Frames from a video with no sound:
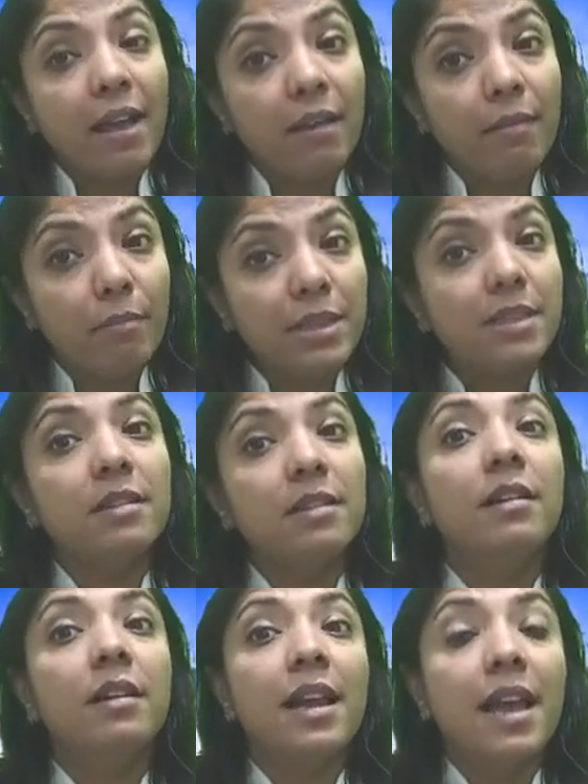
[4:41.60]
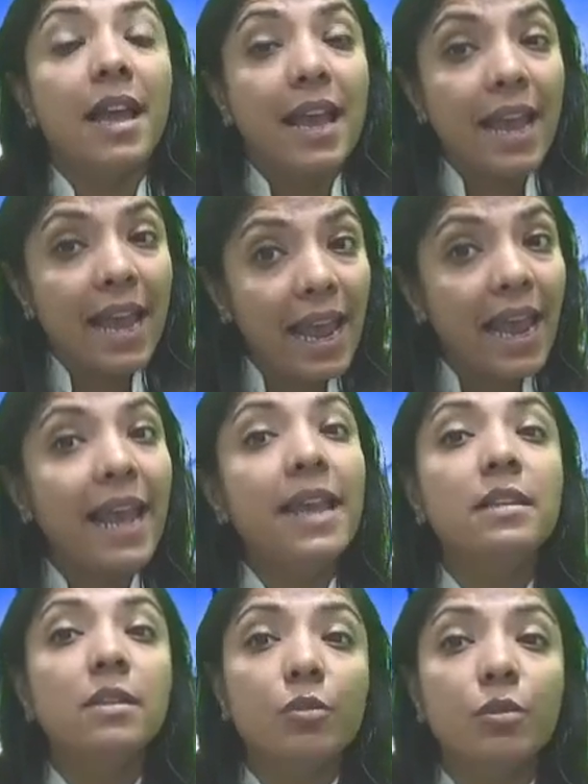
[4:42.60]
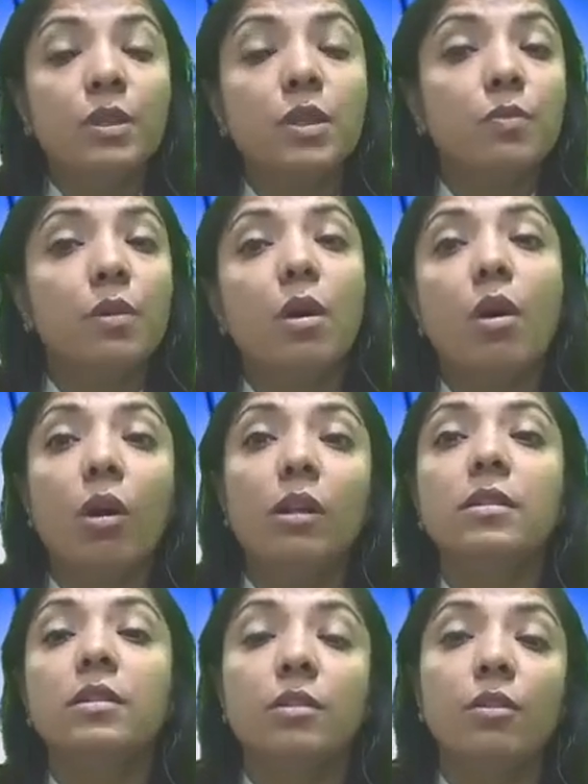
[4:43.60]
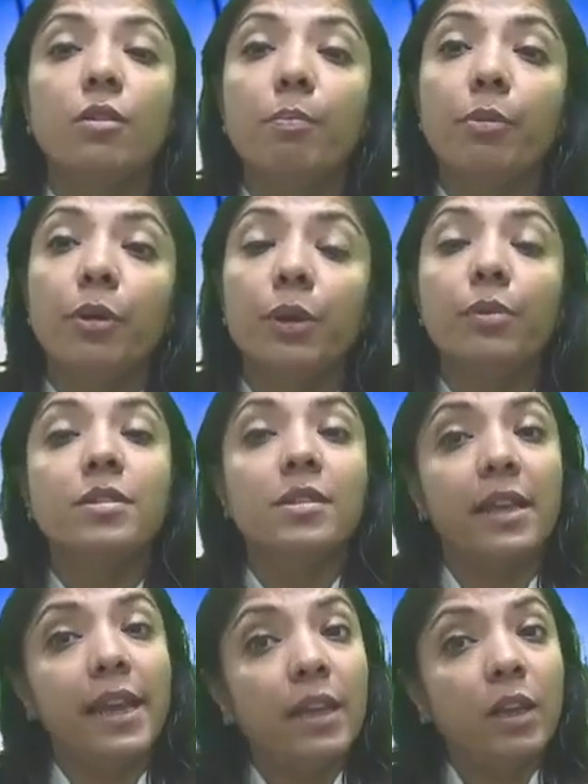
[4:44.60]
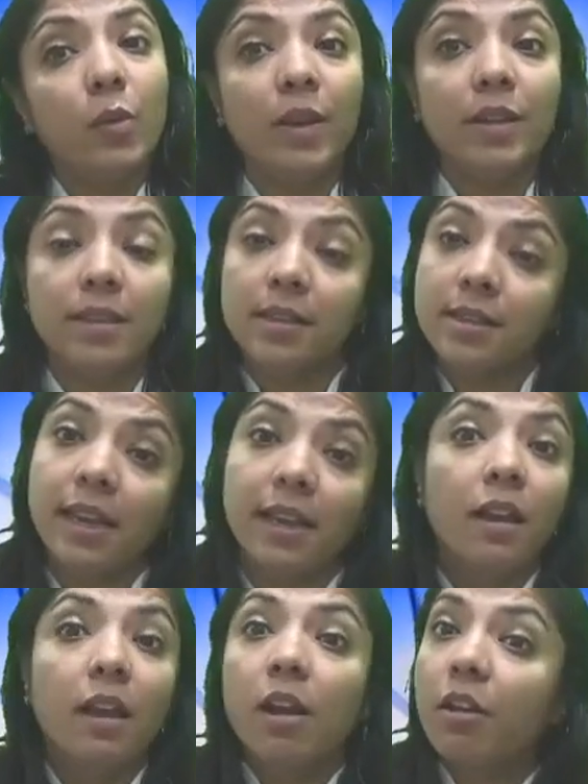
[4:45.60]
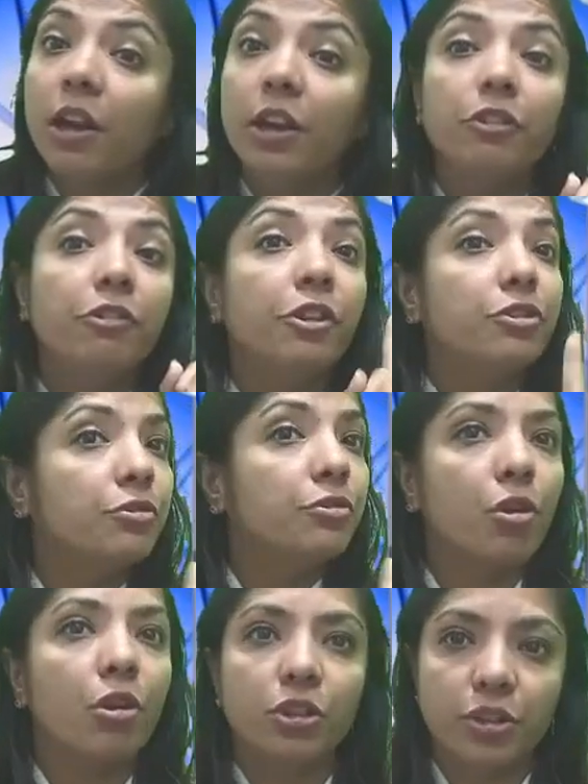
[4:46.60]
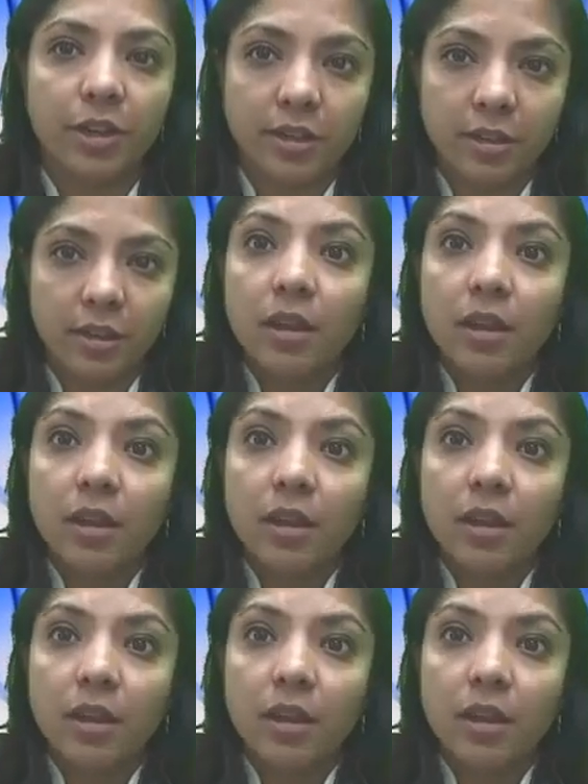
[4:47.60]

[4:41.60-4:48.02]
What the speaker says: Mr. A's goods were also produced in USAC. Country should not change.